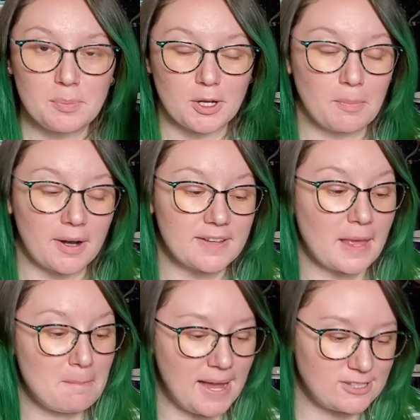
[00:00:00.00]
bookmark
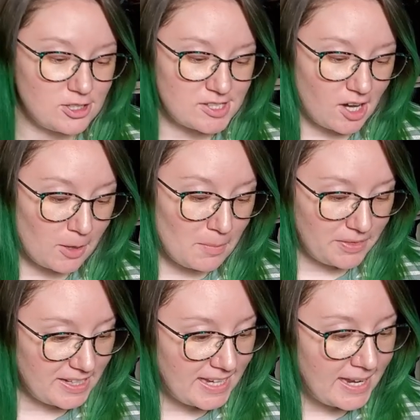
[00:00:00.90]
that matches our
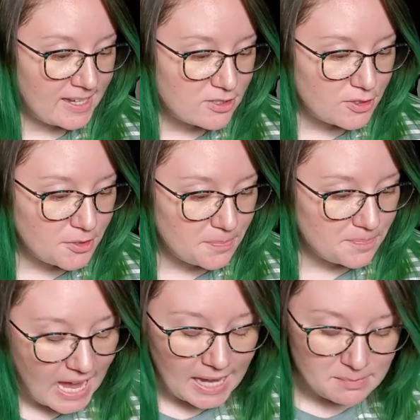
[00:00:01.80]
monthly candle.
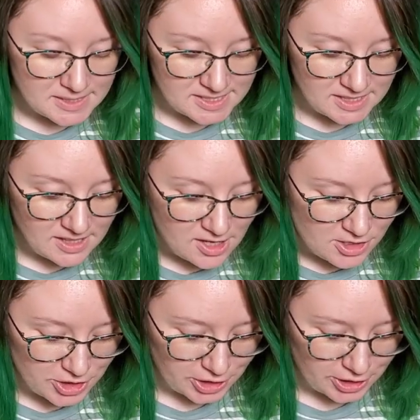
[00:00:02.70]
I'm still
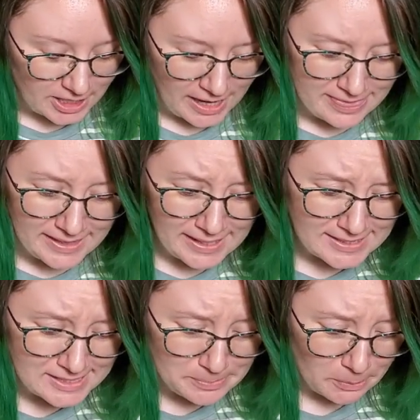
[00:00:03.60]
unsure. I think
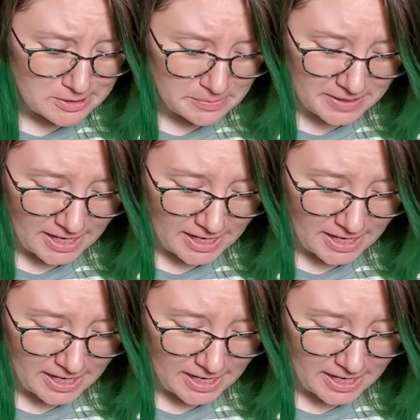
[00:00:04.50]
it's supposed to be